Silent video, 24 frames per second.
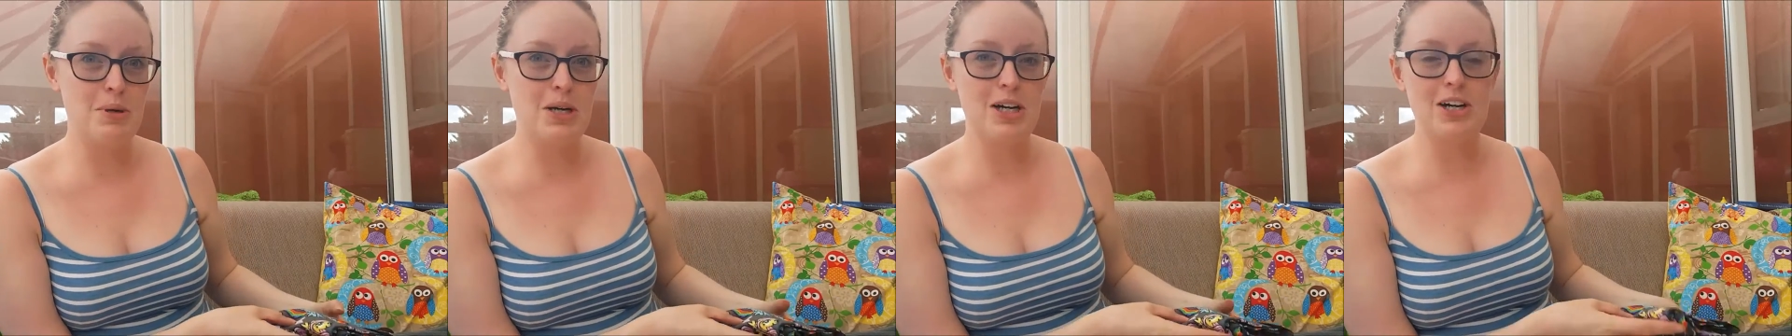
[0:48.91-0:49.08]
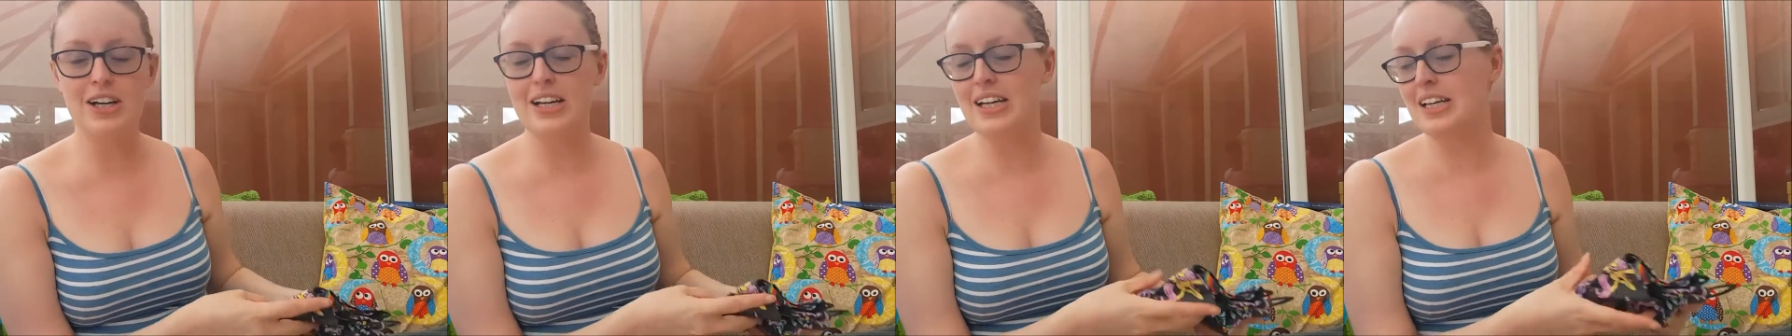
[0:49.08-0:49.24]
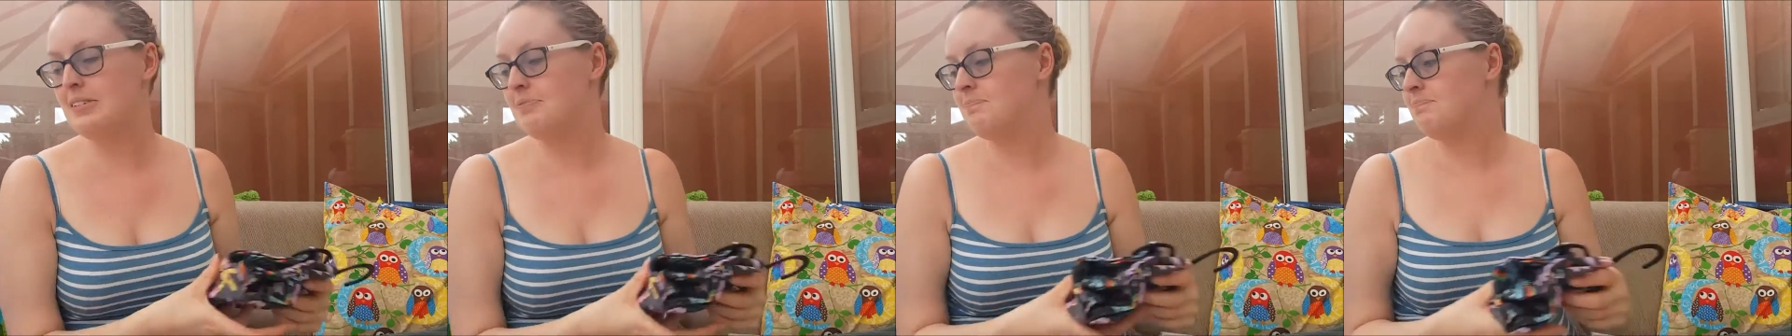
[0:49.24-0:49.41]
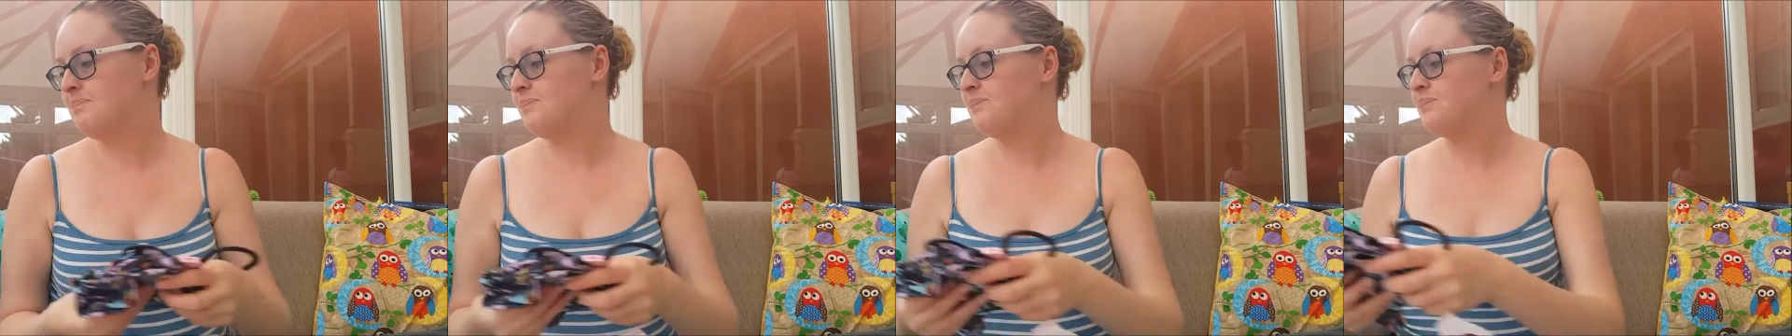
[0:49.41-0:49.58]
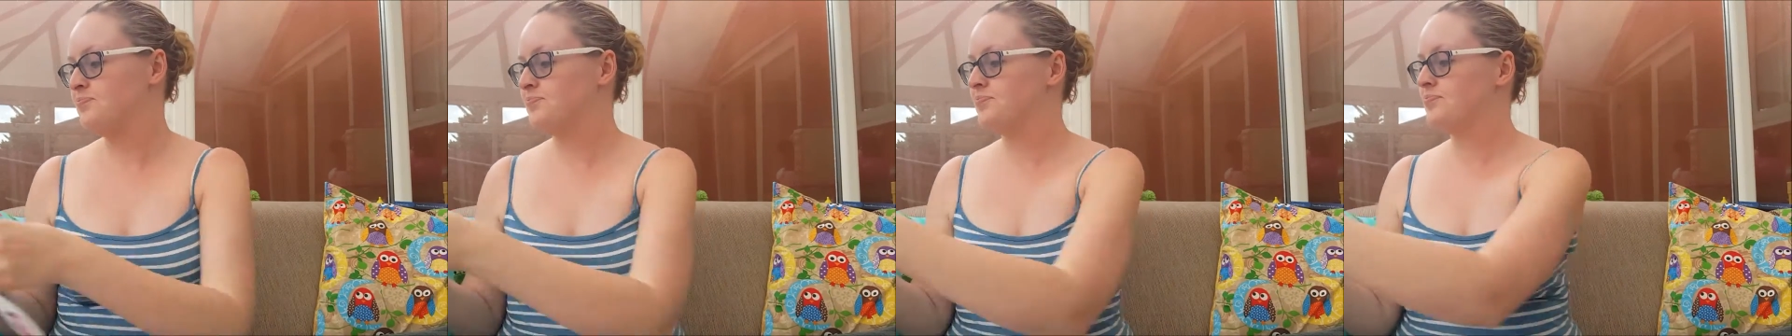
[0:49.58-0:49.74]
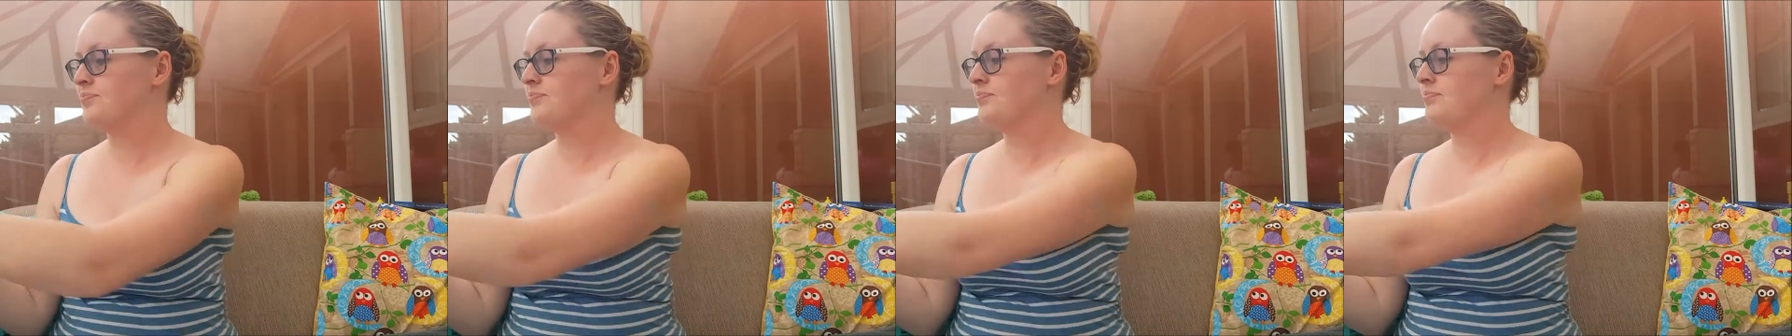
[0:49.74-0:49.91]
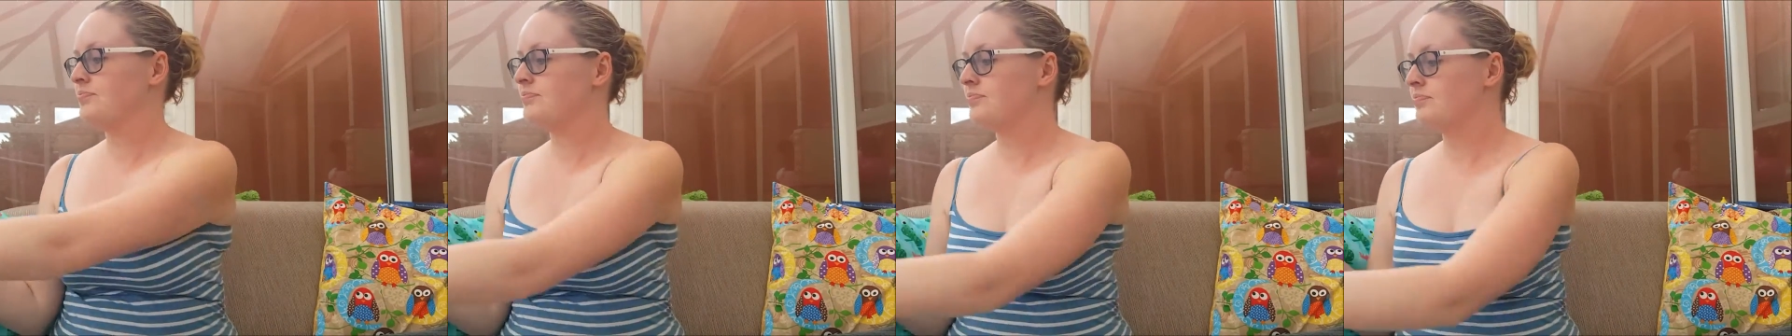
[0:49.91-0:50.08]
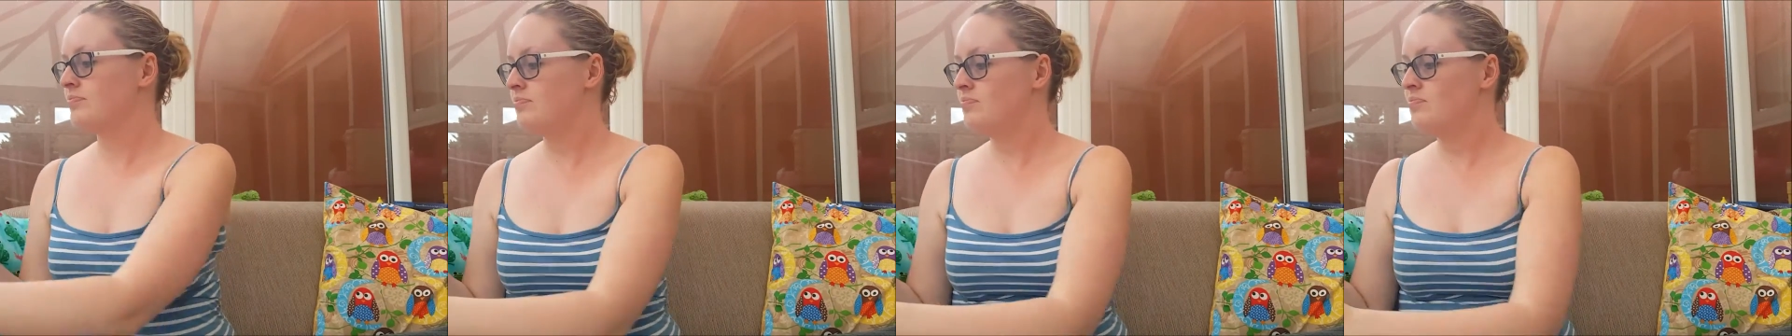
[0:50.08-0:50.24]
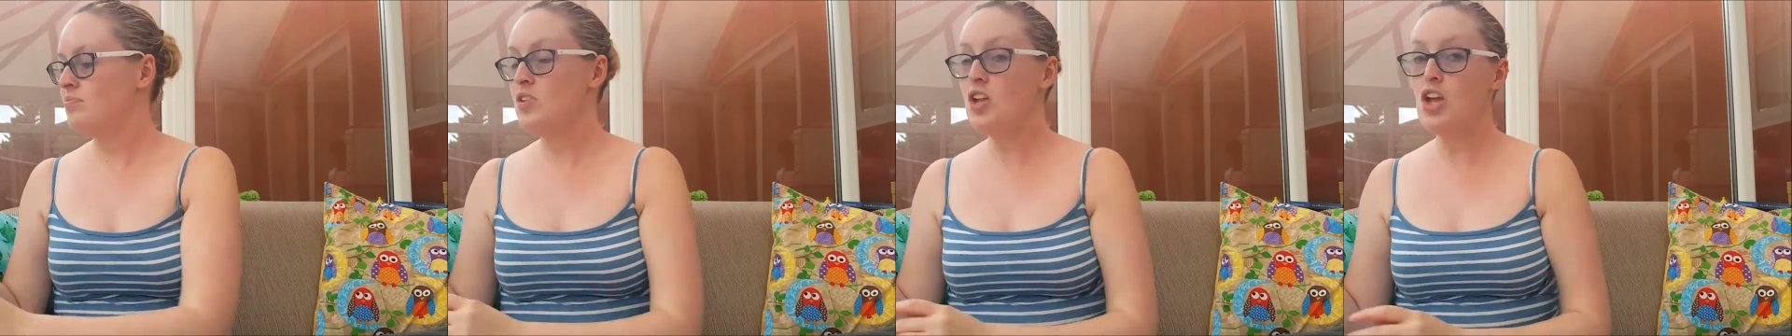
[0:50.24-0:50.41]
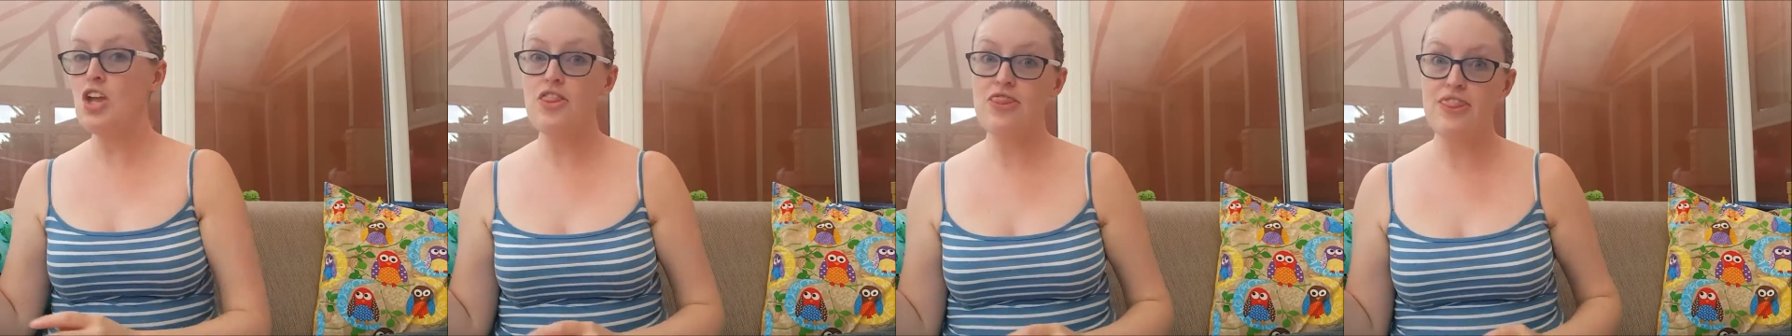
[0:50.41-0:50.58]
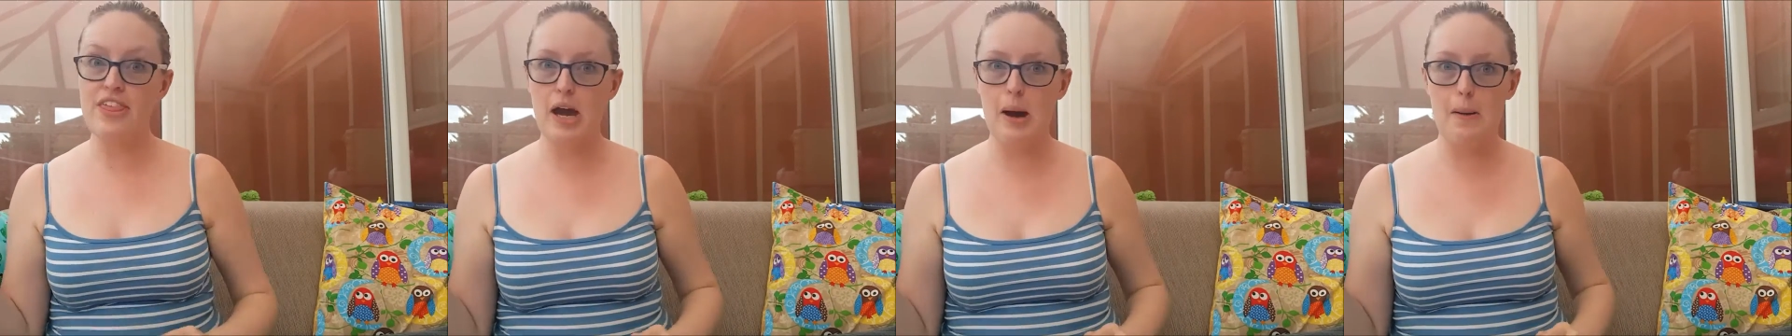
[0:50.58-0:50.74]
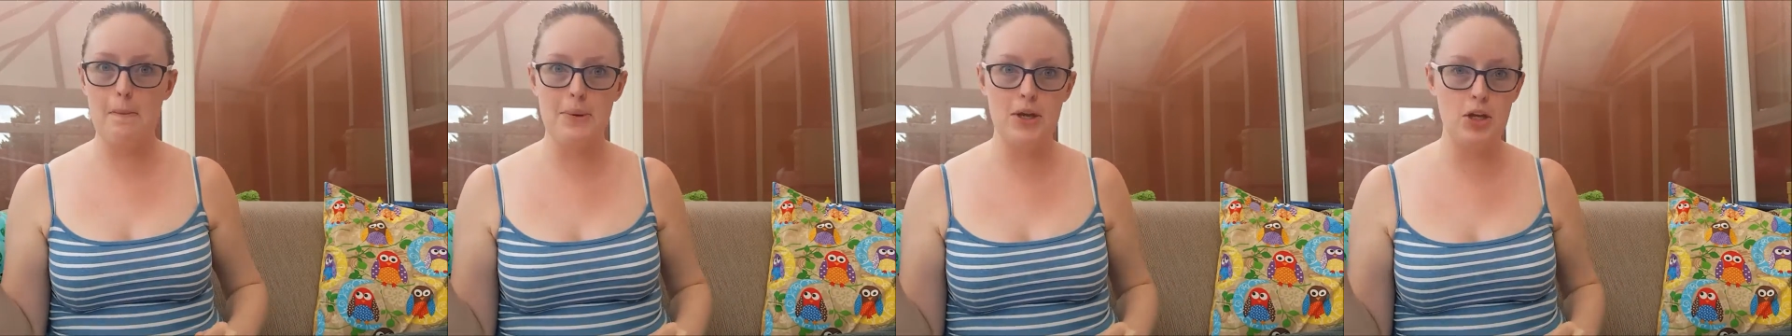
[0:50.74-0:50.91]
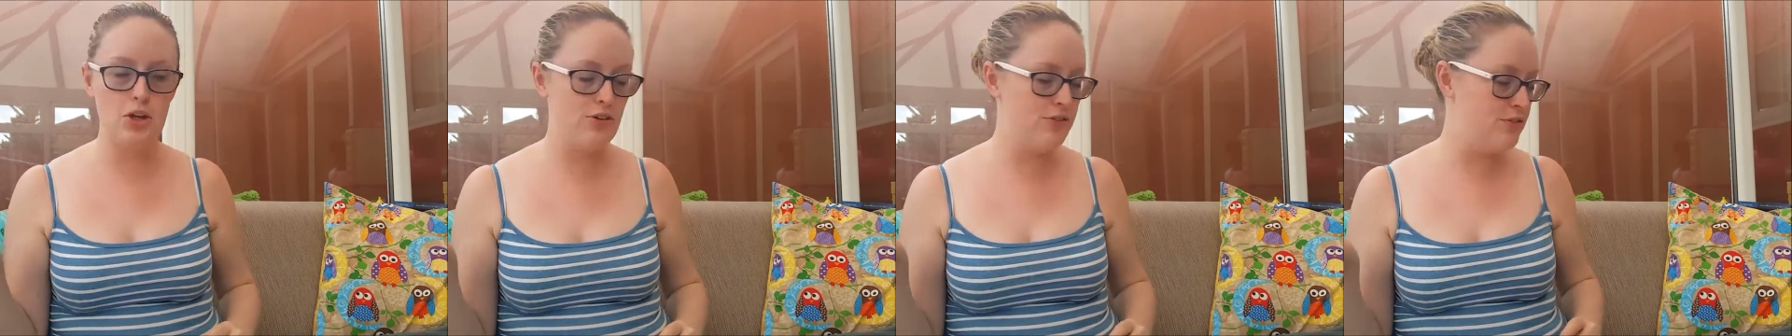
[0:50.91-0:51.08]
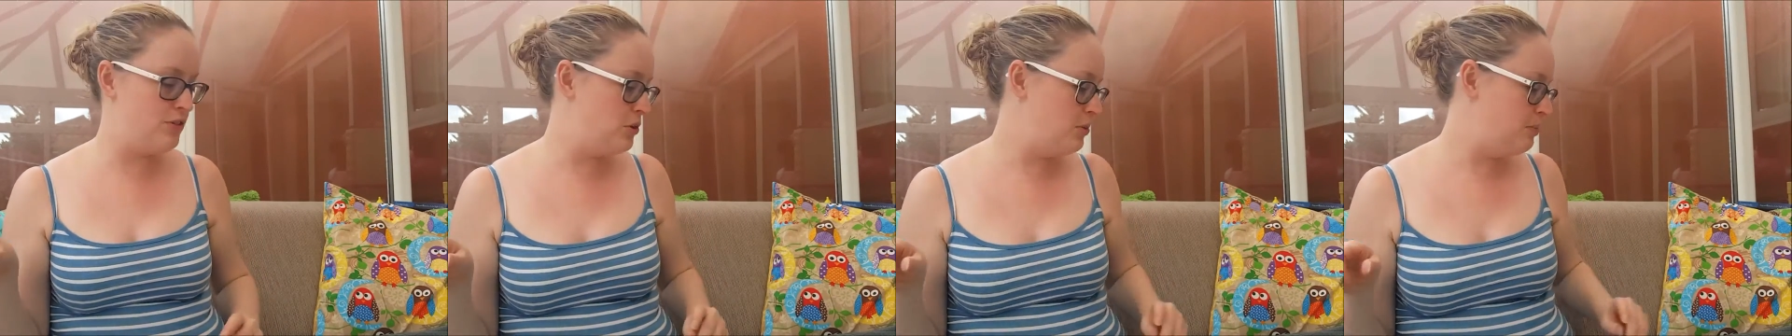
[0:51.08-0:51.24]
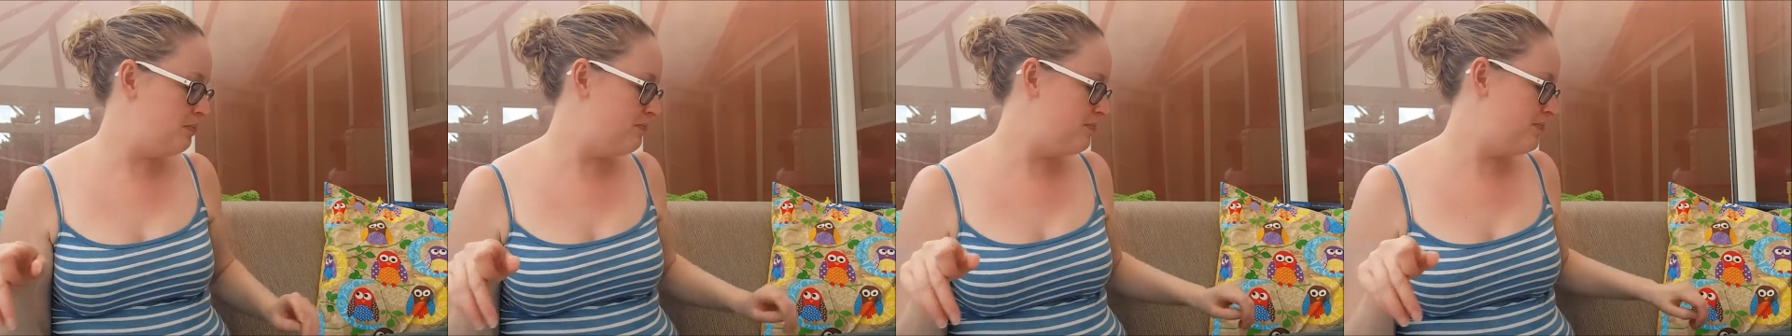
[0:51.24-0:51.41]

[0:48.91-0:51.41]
bargain. They are beautiful.